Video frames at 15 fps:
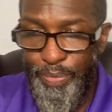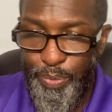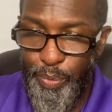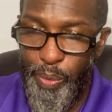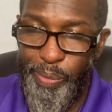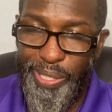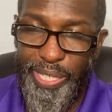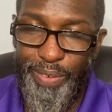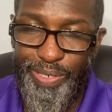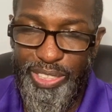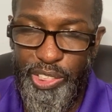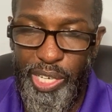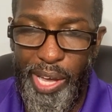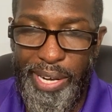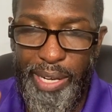We want to give a
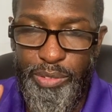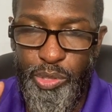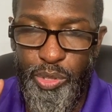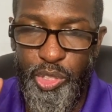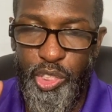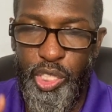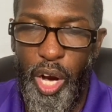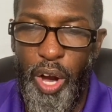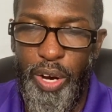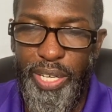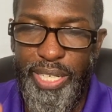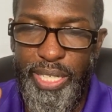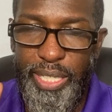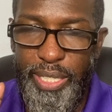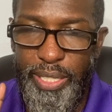shout out to
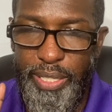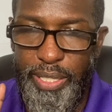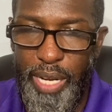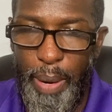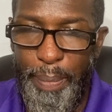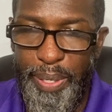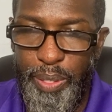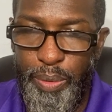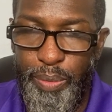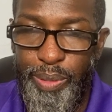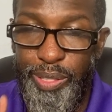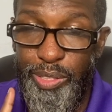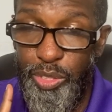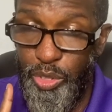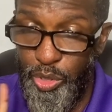Charlie W.
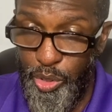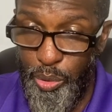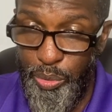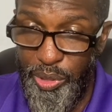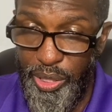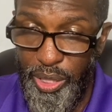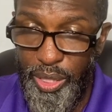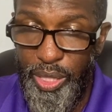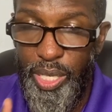Jr.